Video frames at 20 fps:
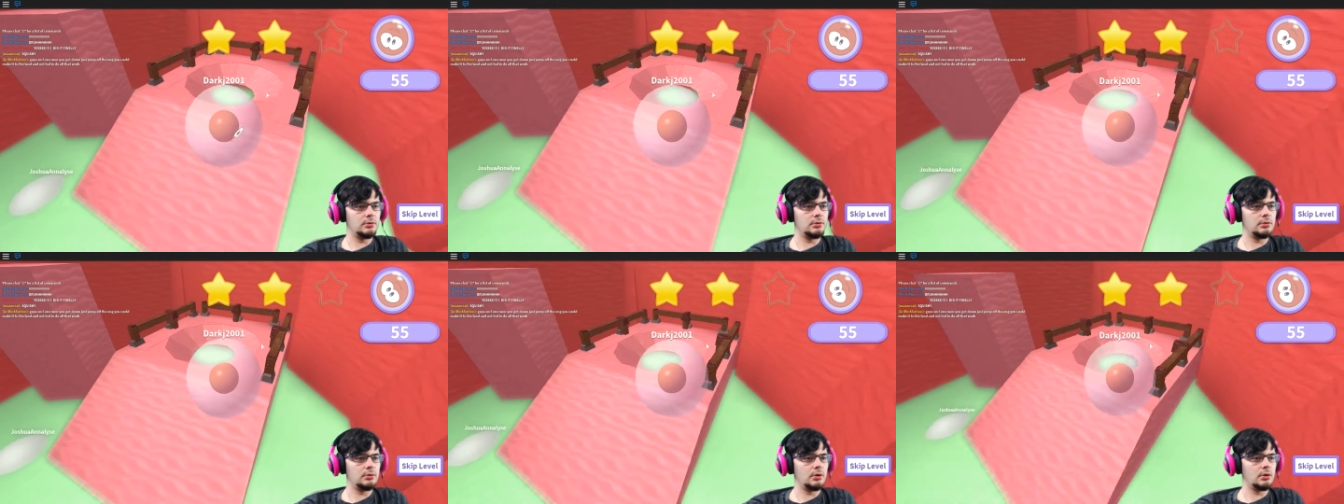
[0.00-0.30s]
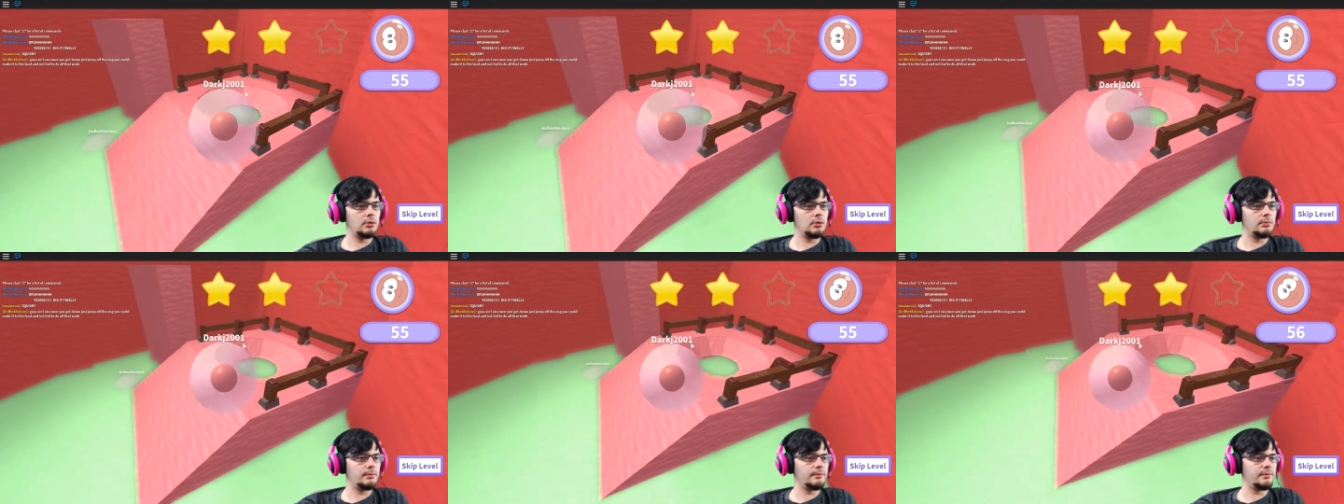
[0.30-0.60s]

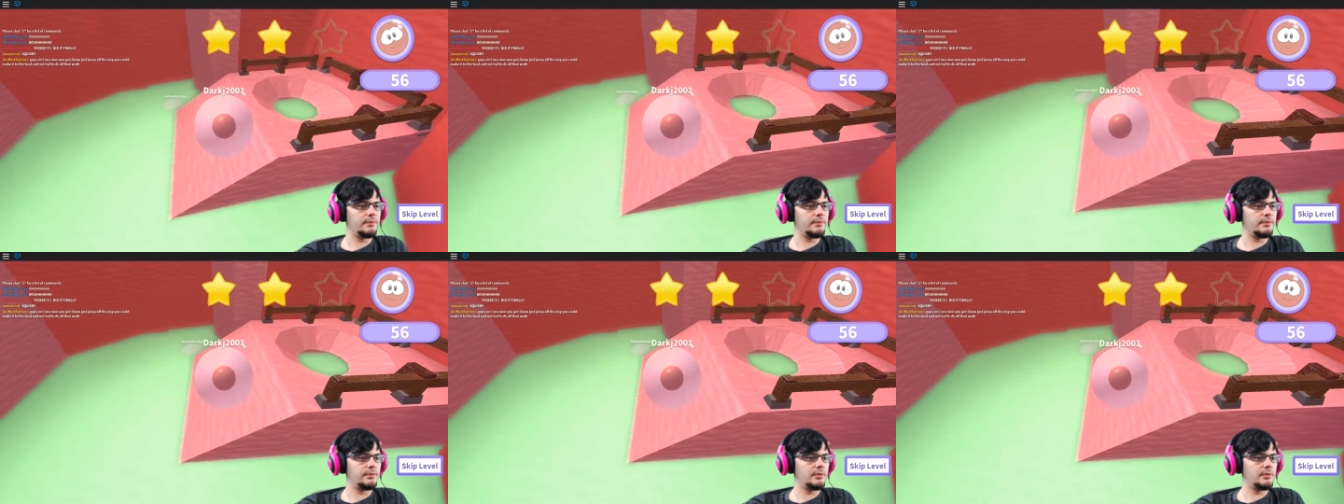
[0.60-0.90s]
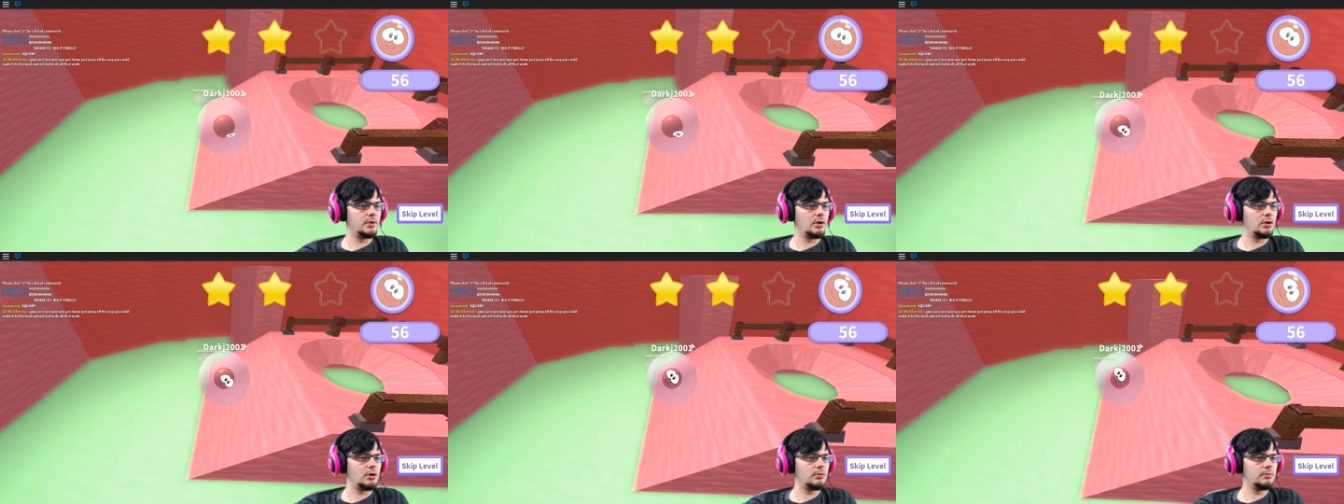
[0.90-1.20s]
Nope.
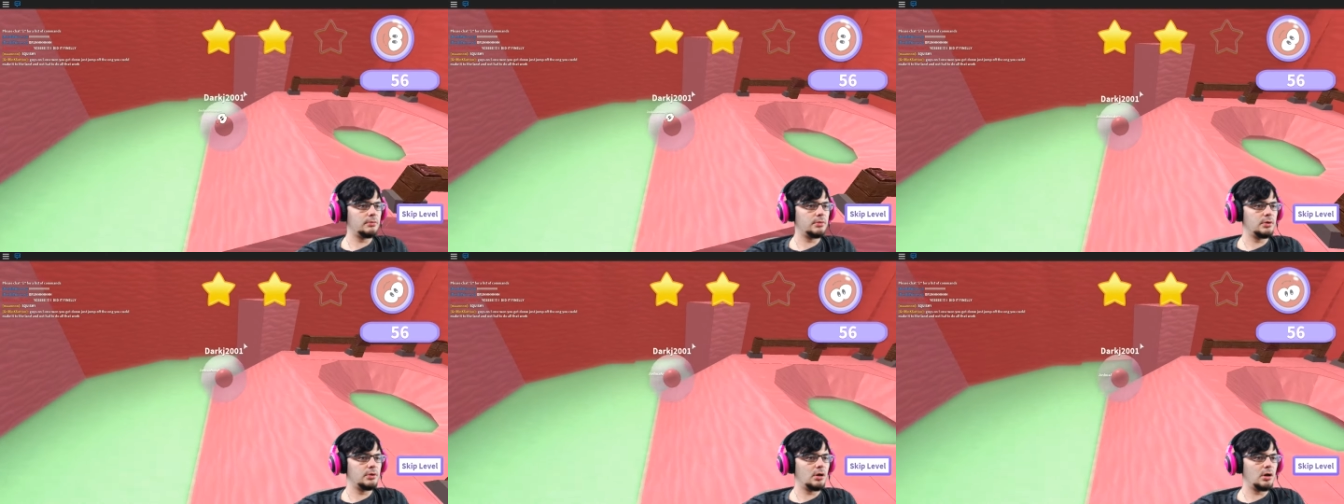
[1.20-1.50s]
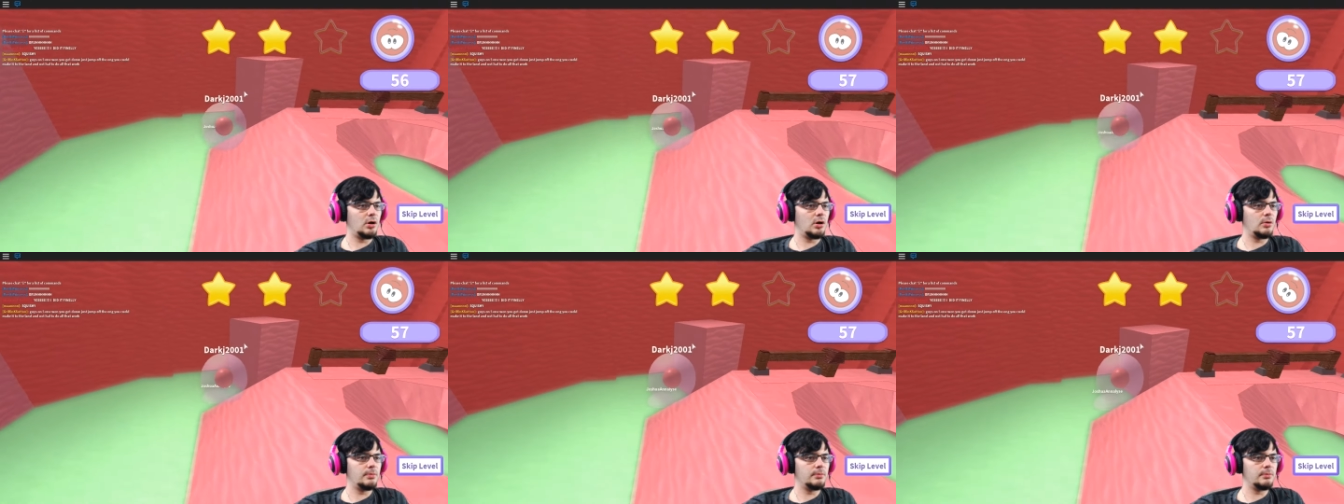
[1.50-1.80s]
Nope.
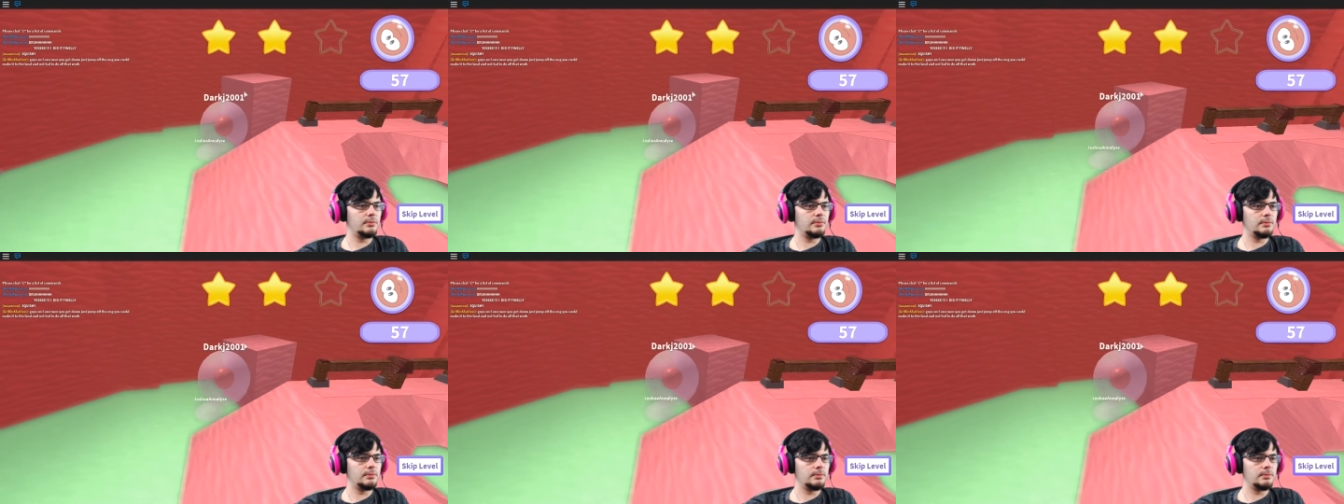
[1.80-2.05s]
Nope.